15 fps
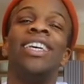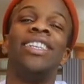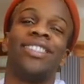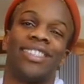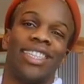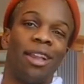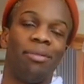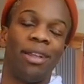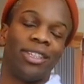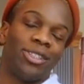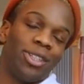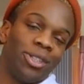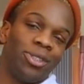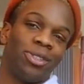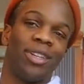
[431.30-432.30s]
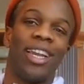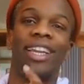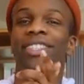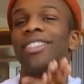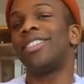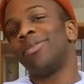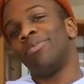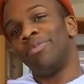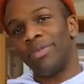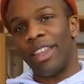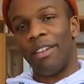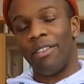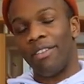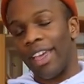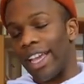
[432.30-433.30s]
Stay blessed, don't stress,
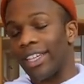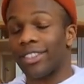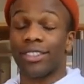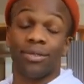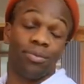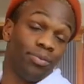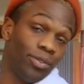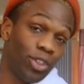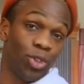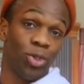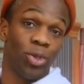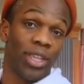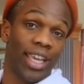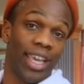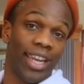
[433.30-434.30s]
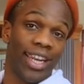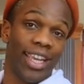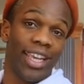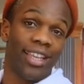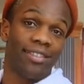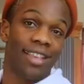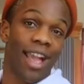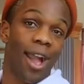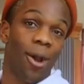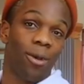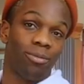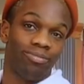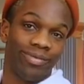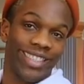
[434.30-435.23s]
no vex, the cool kid is out.